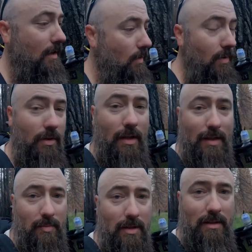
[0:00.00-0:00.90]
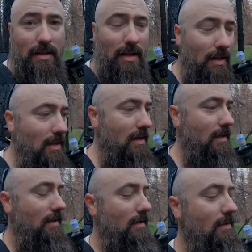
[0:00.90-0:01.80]
Went to the hot springs
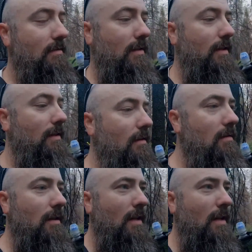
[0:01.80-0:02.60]
yesterday, y'all,